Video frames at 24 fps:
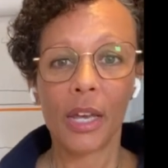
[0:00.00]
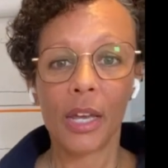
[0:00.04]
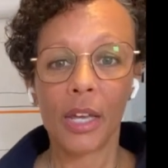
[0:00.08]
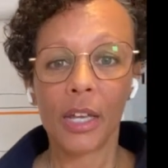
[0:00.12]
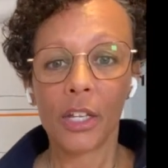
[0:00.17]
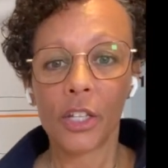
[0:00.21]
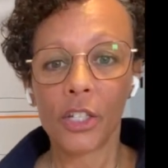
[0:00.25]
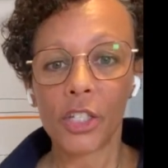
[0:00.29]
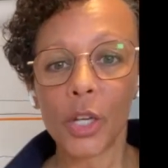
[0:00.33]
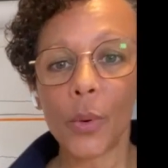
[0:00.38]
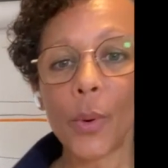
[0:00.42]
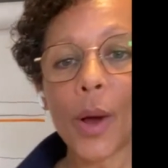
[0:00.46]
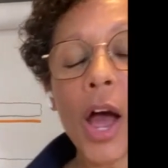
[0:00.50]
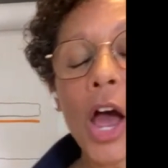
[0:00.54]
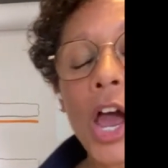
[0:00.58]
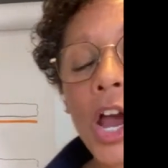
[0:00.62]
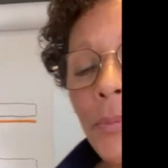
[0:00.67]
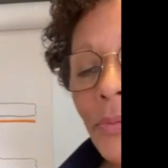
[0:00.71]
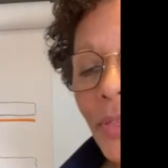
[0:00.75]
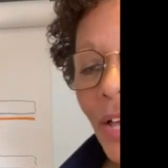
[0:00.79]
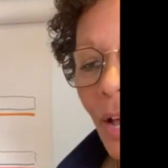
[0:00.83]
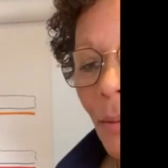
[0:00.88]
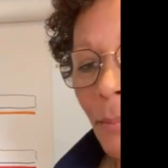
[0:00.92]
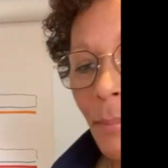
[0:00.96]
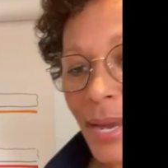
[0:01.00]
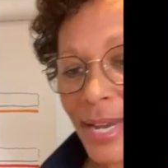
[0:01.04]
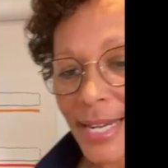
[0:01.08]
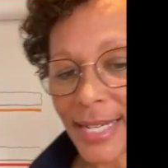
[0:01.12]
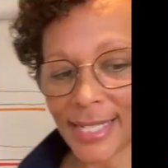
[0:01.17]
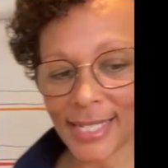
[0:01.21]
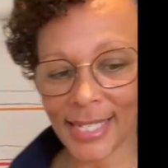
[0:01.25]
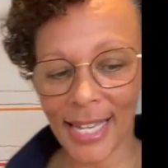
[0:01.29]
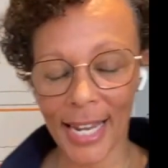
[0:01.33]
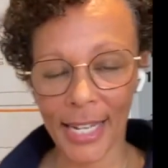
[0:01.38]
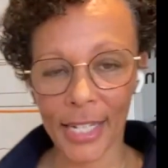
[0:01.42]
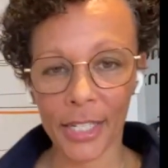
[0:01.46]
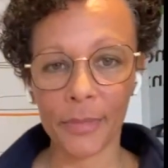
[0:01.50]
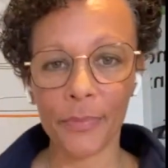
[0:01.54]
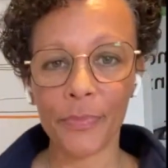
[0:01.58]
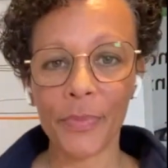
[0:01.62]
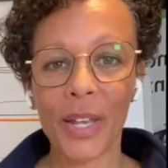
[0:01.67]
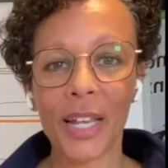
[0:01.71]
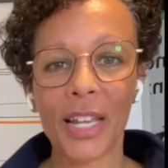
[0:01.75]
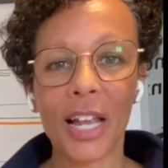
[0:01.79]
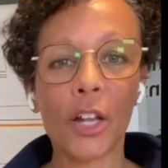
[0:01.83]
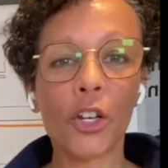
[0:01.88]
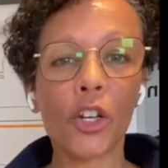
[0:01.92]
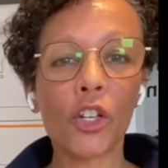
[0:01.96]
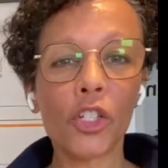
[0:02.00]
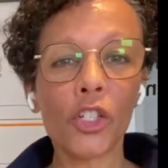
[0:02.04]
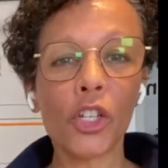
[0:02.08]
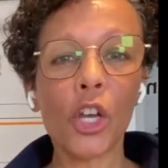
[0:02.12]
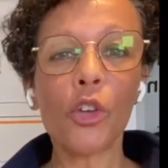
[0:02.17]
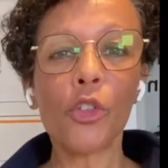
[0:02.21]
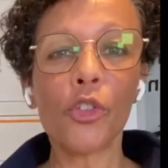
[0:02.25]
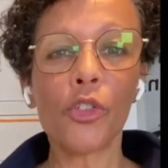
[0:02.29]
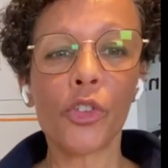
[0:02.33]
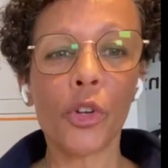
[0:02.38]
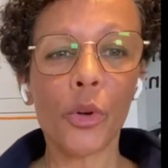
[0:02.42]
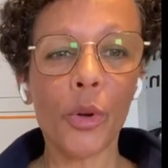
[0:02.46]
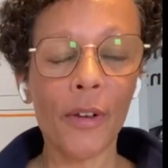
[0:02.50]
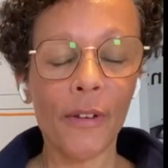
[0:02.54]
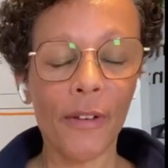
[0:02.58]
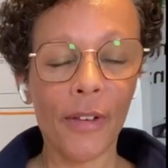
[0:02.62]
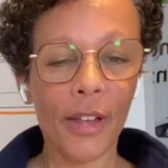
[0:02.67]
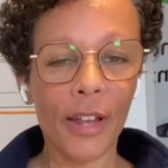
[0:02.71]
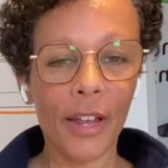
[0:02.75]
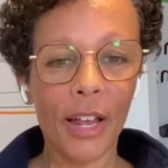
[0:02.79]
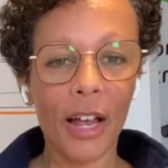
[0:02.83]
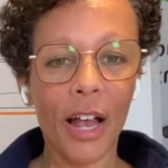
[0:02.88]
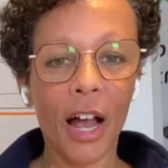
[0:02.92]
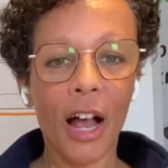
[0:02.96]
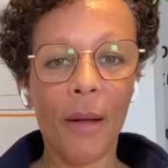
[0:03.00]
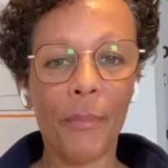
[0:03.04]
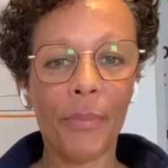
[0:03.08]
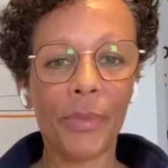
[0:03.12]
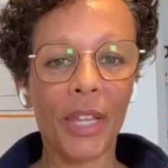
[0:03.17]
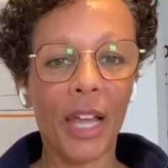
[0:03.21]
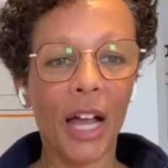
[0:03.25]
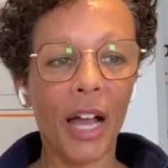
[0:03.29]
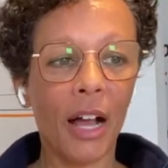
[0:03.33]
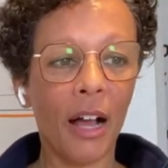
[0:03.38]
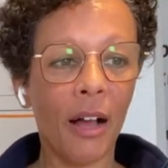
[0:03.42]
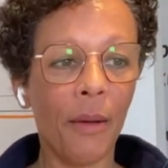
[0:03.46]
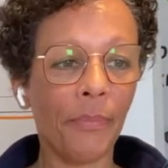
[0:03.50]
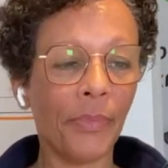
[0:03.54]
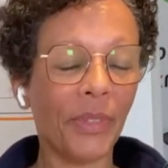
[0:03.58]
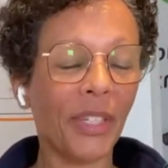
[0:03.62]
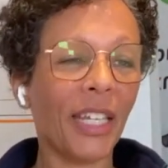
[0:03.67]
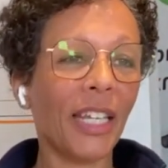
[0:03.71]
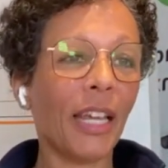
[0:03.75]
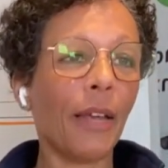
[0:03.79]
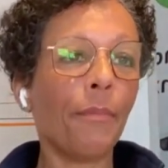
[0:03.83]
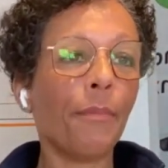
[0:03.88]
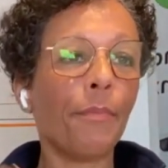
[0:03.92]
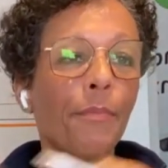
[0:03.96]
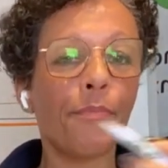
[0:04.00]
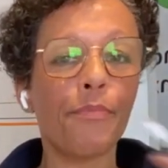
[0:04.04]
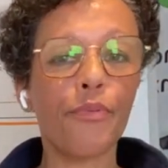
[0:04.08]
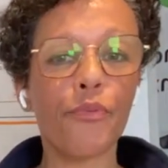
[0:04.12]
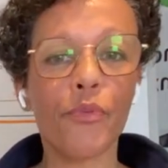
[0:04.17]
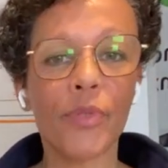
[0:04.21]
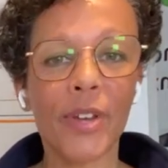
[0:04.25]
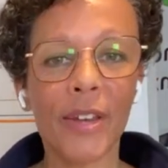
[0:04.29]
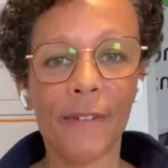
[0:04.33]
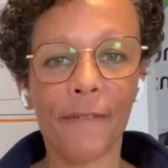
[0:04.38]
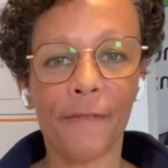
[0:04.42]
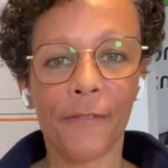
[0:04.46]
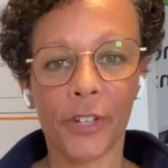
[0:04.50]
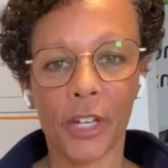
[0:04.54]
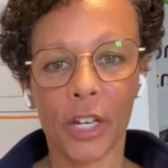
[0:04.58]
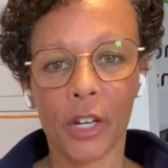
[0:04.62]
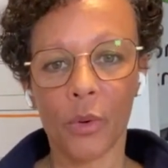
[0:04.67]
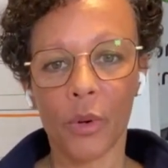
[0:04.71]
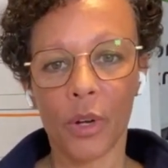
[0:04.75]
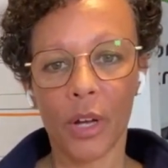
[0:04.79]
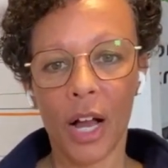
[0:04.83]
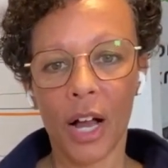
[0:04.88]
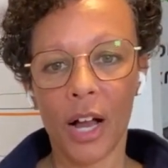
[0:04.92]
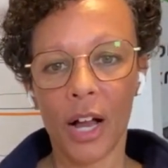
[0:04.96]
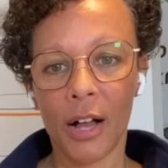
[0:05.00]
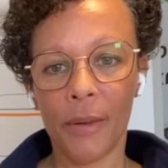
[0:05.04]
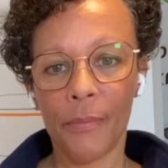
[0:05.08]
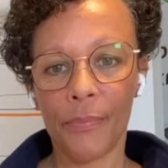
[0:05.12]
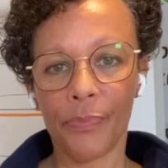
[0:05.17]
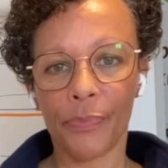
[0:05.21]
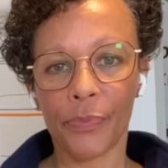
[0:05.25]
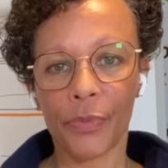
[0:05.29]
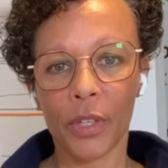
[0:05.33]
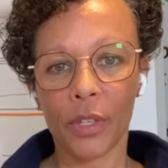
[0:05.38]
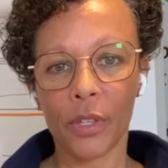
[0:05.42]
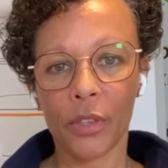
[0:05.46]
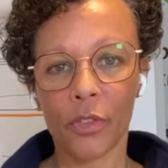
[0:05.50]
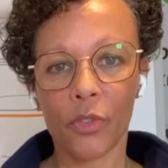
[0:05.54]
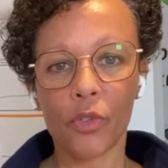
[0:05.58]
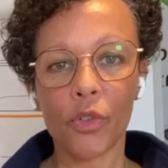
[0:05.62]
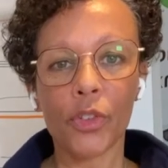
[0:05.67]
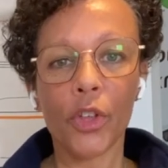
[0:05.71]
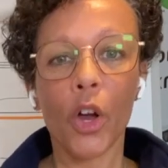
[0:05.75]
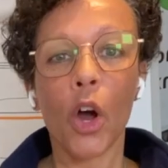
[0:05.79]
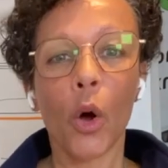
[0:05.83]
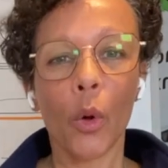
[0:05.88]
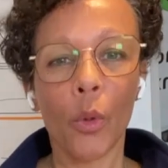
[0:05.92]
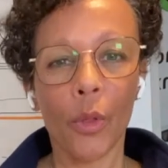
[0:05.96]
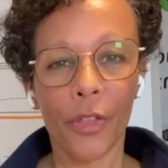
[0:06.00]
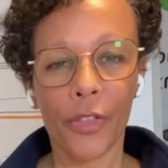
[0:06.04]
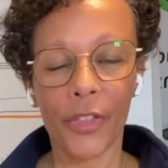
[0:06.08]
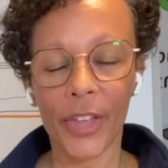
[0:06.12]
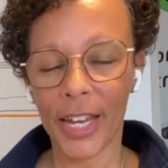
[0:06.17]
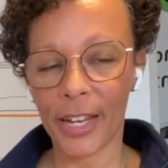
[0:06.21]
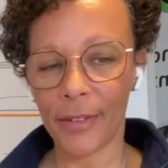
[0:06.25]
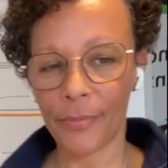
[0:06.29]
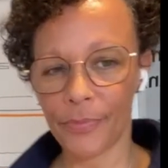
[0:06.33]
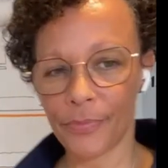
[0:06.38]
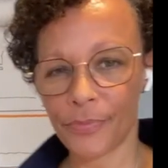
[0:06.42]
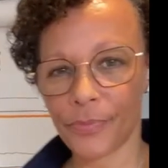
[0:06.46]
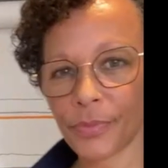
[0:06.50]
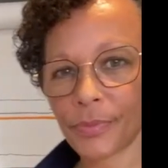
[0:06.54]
So I hope that makes sense. I'll just go through brief you through the whole thing.